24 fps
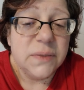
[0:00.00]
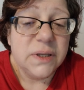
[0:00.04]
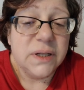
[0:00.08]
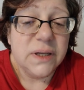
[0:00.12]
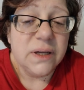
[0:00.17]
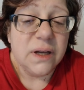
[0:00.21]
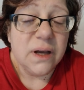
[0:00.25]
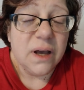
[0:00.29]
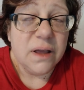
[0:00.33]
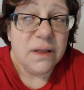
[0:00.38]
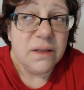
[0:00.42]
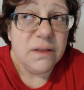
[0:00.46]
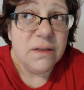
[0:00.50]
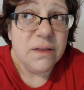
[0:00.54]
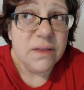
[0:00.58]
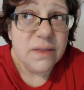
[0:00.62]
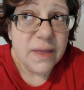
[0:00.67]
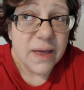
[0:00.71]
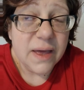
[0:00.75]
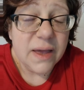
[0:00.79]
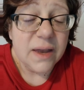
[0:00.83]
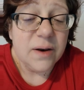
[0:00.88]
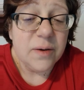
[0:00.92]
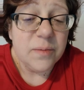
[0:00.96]
But other
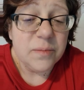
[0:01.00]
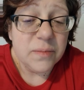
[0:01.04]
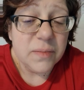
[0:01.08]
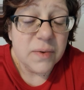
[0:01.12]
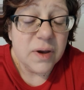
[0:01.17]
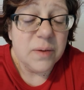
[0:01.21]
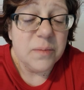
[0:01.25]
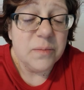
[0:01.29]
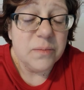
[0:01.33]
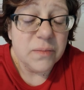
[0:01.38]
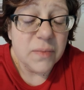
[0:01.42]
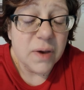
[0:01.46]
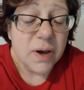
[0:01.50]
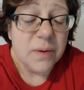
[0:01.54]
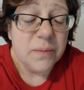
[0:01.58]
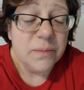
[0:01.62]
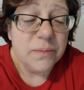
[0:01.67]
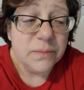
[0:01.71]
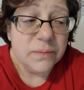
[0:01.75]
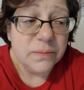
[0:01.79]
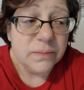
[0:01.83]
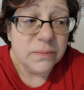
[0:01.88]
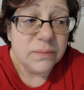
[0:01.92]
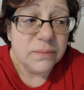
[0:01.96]
than that,
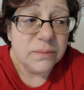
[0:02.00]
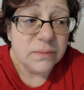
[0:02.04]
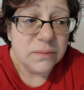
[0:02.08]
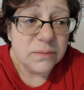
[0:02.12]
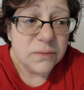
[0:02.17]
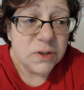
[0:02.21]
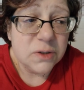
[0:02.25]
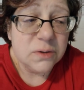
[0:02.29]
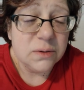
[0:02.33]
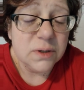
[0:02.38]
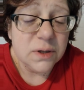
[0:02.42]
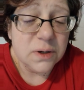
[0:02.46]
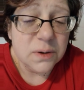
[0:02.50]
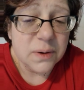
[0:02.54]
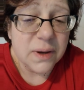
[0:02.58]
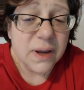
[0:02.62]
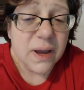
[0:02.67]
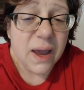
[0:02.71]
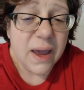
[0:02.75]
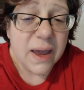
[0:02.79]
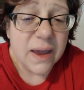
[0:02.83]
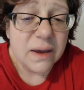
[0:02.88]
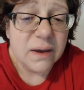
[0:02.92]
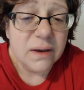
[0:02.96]
I'm doing
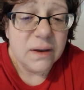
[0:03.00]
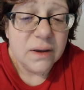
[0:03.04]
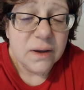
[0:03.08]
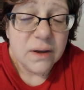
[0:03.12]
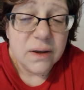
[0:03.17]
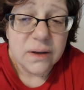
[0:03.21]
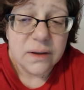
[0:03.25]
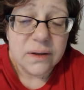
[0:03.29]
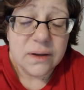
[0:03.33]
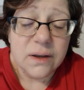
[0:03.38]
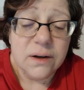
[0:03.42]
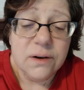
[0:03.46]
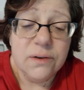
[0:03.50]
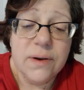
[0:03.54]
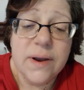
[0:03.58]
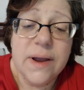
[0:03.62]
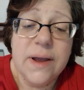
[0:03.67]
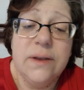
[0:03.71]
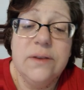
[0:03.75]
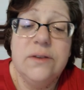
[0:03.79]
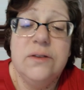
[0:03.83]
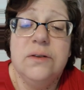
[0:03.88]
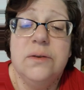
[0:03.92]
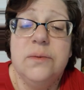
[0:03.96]
okay, getting
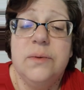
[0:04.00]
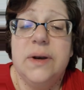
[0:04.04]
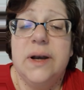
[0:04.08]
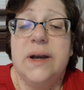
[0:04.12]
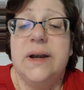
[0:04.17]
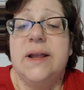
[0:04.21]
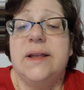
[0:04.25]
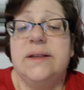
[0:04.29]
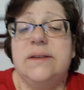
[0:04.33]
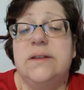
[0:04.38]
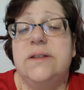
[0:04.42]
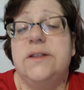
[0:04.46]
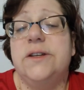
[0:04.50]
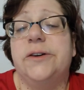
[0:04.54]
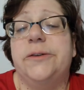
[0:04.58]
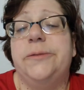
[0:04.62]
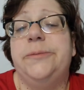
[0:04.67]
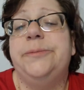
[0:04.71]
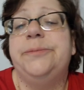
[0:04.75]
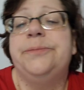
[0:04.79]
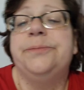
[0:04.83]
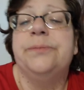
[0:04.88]
around, doing what I need to do.